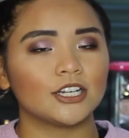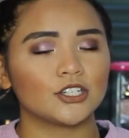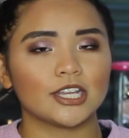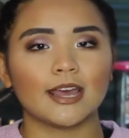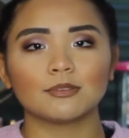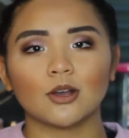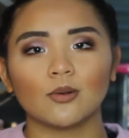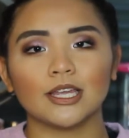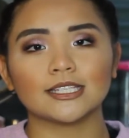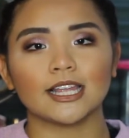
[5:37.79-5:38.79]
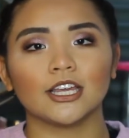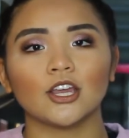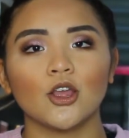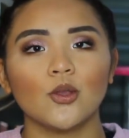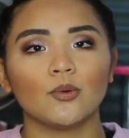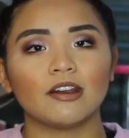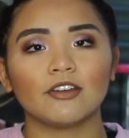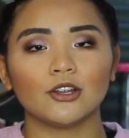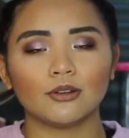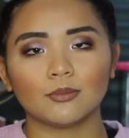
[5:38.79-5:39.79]
I just kept always like, whenever
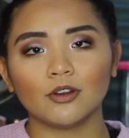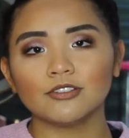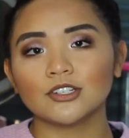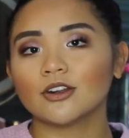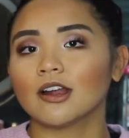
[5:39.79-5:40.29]
I go to the market store,